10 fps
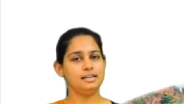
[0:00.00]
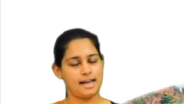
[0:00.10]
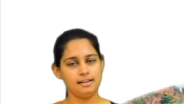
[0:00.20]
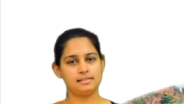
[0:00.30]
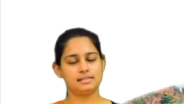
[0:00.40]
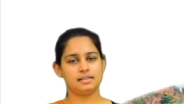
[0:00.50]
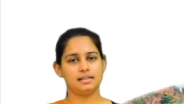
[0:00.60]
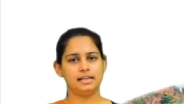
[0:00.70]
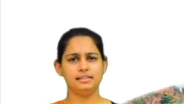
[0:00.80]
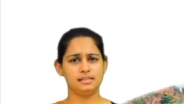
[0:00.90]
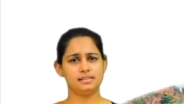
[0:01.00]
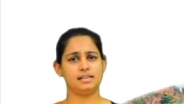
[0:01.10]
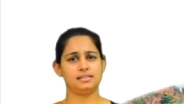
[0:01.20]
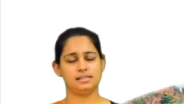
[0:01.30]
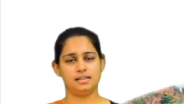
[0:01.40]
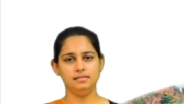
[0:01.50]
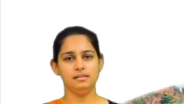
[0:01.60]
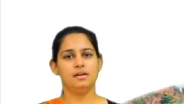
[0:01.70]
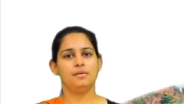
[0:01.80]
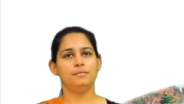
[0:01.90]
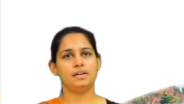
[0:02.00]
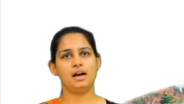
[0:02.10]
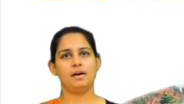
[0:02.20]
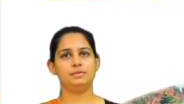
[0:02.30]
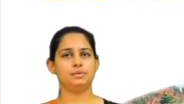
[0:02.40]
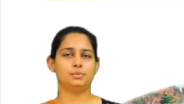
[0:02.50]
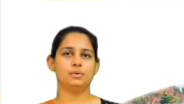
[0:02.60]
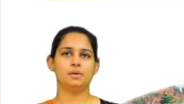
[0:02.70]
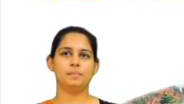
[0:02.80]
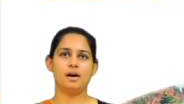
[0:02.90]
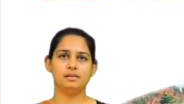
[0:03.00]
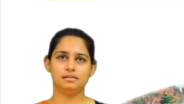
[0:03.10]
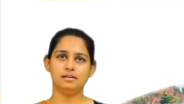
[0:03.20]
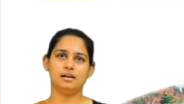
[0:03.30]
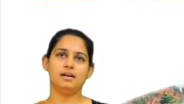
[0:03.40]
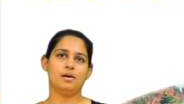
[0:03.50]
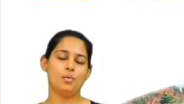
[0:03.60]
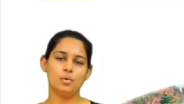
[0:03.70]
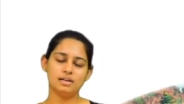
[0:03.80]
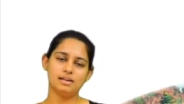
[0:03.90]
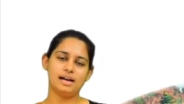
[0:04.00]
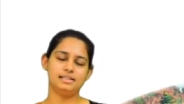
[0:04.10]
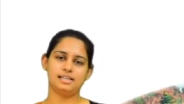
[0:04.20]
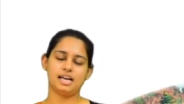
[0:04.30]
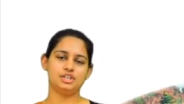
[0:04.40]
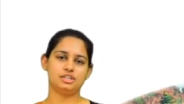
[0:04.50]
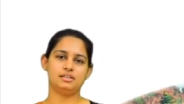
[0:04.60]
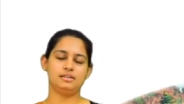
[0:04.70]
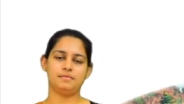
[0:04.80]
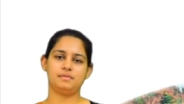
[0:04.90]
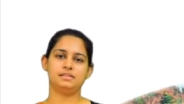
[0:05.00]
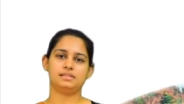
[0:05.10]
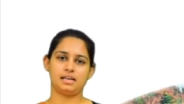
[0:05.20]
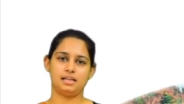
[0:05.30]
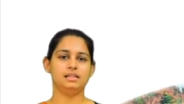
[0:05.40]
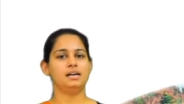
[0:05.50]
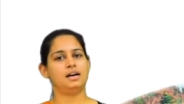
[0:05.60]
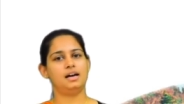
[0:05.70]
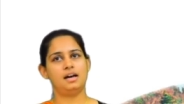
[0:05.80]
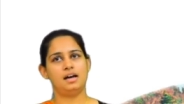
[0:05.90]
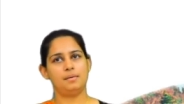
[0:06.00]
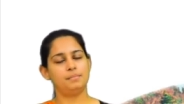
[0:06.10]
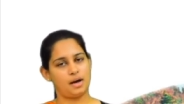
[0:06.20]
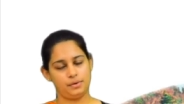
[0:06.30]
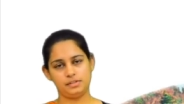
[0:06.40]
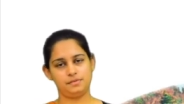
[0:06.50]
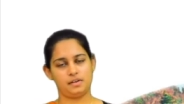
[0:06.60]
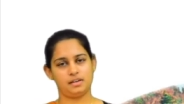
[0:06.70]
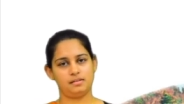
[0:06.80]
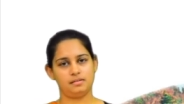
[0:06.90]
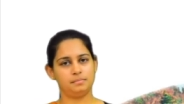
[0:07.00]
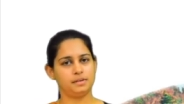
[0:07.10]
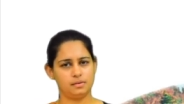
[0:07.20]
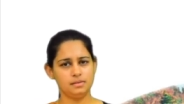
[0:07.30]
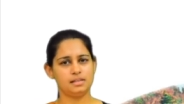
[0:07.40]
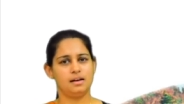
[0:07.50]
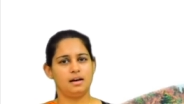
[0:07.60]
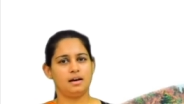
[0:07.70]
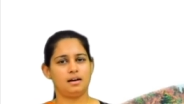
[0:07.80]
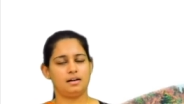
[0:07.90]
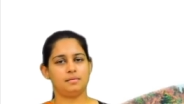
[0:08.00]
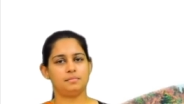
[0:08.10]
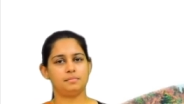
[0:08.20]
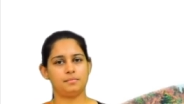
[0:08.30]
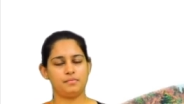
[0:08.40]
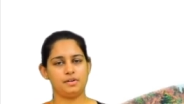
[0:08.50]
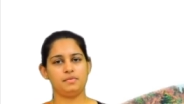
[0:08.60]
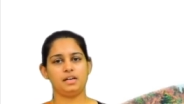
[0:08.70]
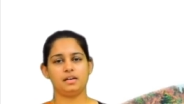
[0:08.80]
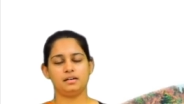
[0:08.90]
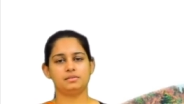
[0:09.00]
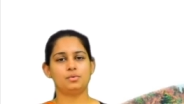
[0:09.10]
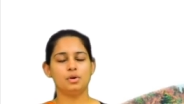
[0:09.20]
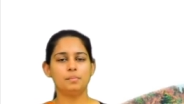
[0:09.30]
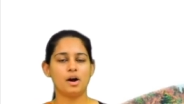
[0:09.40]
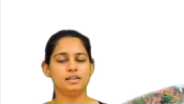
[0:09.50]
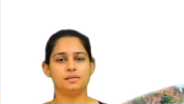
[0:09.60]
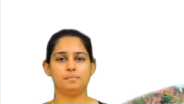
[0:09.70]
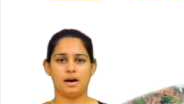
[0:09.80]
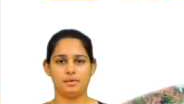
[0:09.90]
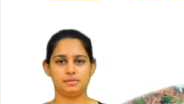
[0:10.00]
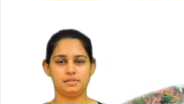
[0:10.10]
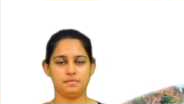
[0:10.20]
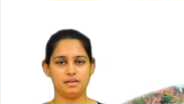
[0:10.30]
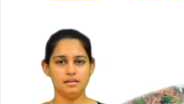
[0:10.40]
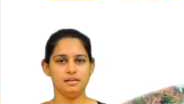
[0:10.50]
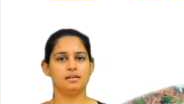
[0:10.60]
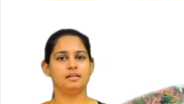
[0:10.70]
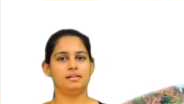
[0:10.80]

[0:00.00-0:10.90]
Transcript: Then next, in this lesson, we have to talk about the organizational levels in the biosphere because uh, when we talk about the biosphere,